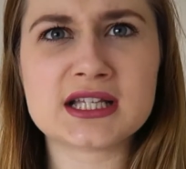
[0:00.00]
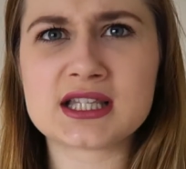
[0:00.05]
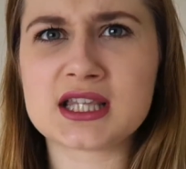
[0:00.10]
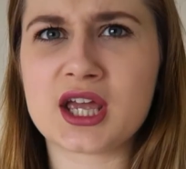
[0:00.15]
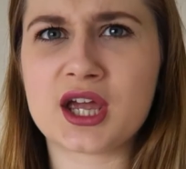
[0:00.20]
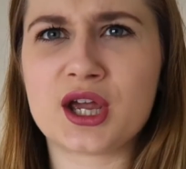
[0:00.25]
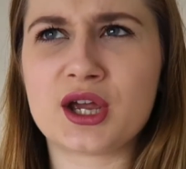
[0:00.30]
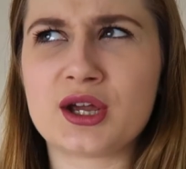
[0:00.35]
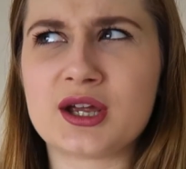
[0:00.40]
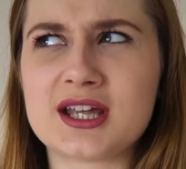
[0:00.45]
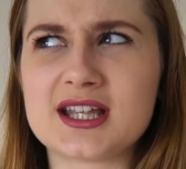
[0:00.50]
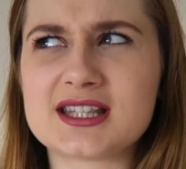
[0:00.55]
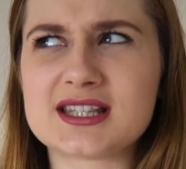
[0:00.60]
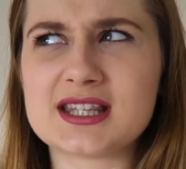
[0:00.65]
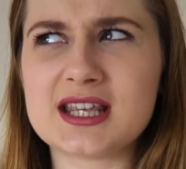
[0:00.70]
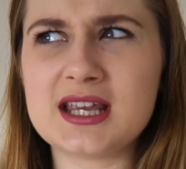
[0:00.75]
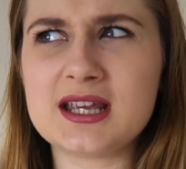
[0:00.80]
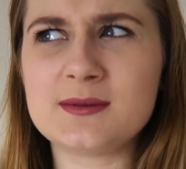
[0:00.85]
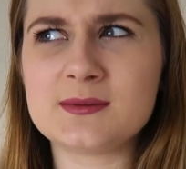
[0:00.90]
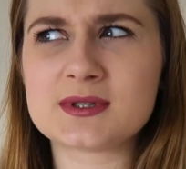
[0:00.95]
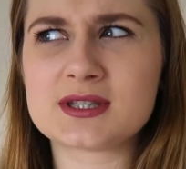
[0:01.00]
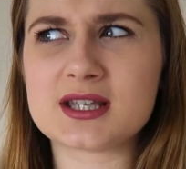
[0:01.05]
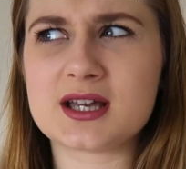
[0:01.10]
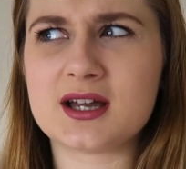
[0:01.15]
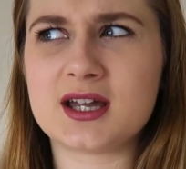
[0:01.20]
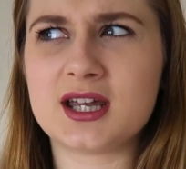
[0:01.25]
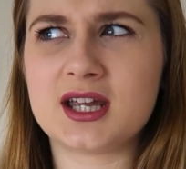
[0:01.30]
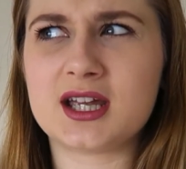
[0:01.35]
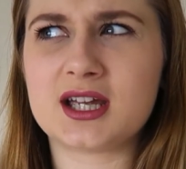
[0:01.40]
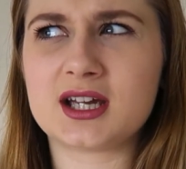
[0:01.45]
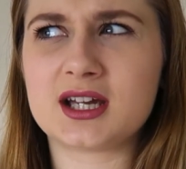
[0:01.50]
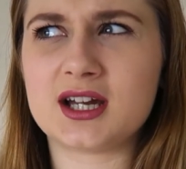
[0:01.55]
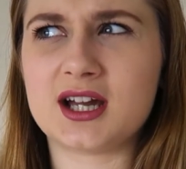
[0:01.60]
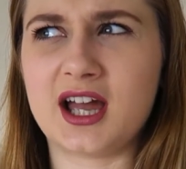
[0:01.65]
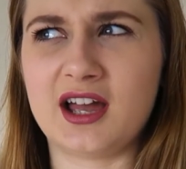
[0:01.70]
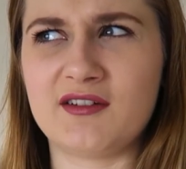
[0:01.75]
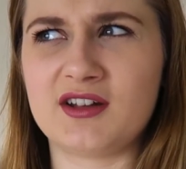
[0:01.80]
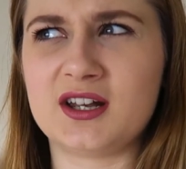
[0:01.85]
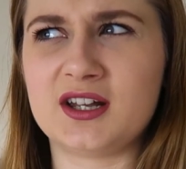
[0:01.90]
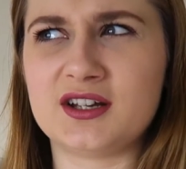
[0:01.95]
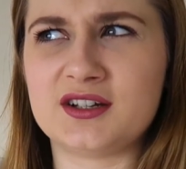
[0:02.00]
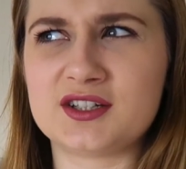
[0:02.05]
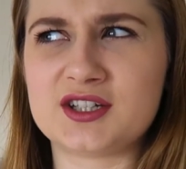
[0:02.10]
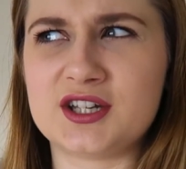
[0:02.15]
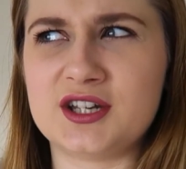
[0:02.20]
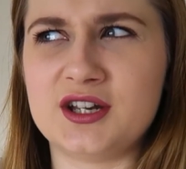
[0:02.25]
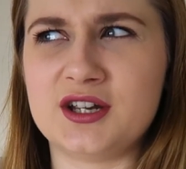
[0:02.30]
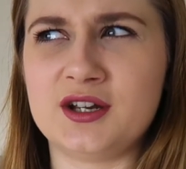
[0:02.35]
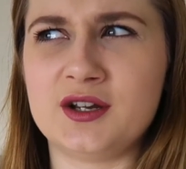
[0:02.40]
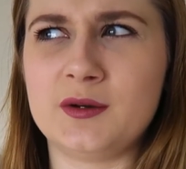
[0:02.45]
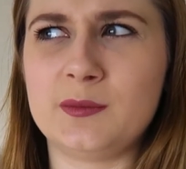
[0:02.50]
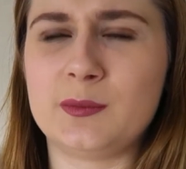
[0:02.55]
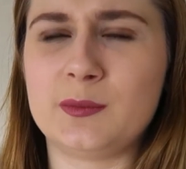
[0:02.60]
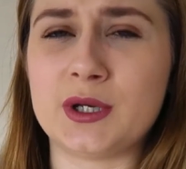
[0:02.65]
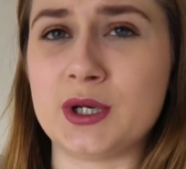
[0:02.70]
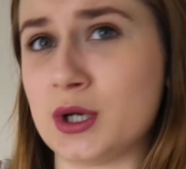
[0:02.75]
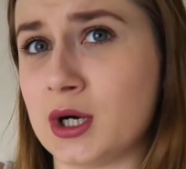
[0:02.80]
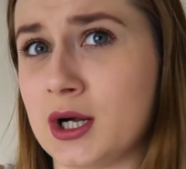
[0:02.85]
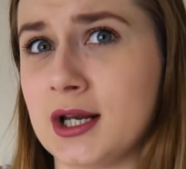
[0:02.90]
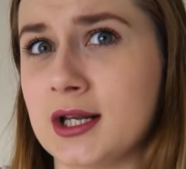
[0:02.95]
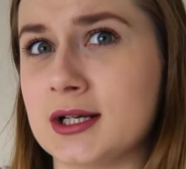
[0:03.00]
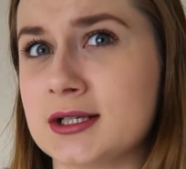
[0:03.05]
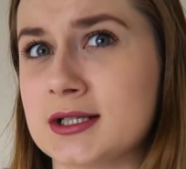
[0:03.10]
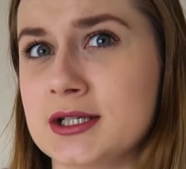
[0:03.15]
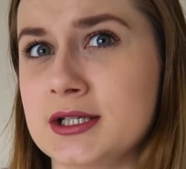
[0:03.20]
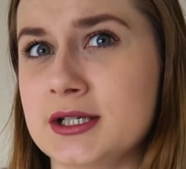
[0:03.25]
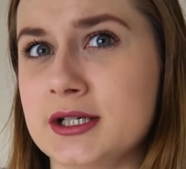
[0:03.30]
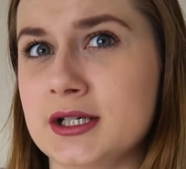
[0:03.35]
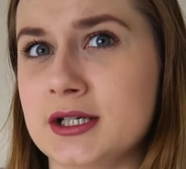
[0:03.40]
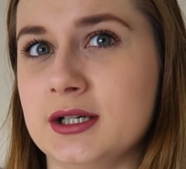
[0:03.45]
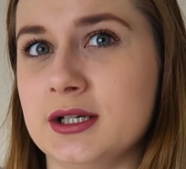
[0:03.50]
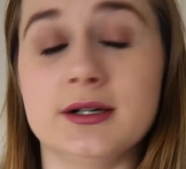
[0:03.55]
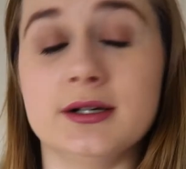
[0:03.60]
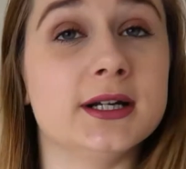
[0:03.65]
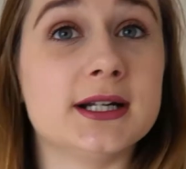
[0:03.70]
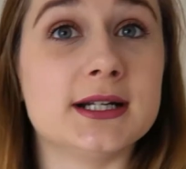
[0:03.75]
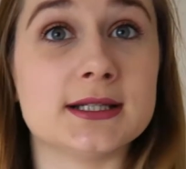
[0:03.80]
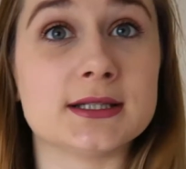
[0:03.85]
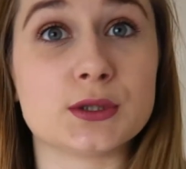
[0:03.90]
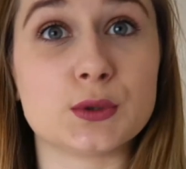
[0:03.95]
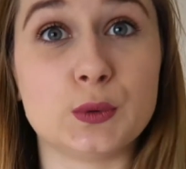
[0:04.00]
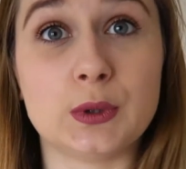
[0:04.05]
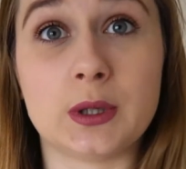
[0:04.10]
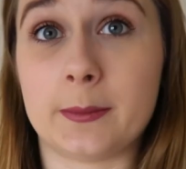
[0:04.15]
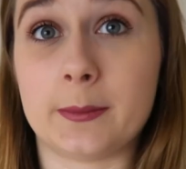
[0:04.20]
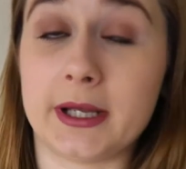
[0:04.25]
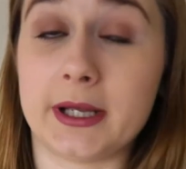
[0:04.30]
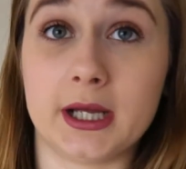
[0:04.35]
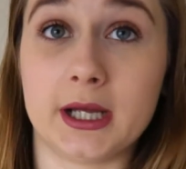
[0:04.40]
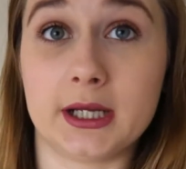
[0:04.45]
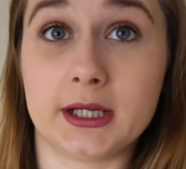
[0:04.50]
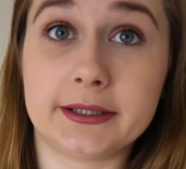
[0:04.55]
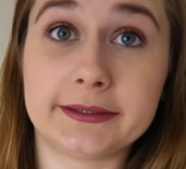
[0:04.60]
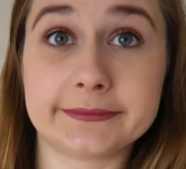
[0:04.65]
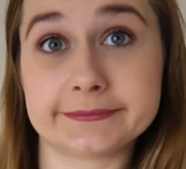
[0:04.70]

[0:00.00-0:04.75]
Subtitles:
So it seems like I have a lot to do, but not a lot to do, and it's all a bit